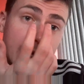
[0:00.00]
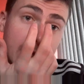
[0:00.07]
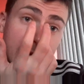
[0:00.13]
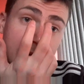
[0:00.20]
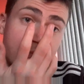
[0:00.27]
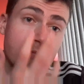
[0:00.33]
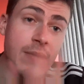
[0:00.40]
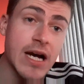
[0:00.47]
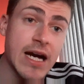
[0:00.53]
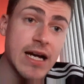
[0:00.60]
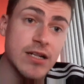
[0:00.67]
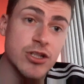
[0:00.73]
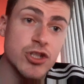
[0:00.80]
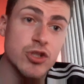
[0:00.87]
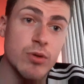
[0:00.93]
in
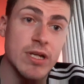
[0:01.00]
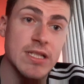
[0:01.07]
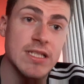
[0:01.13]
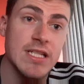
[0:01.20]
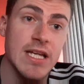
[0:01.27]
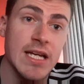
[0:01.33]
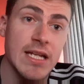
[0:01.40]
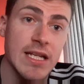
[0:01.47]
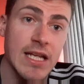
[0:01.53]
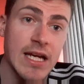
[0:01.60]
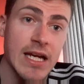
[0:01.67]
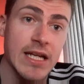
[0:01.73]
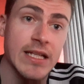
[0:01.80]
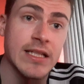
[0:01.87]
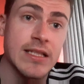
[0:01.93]
March
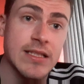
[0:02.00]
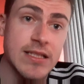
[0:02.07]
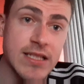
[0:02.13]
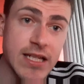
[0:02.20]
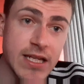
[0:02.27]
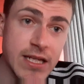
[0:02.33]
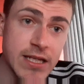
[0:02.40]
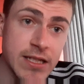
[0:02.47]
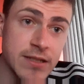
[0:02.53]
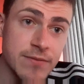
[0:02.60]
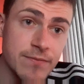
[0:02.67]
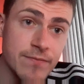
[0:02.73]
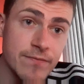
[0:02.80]
2019.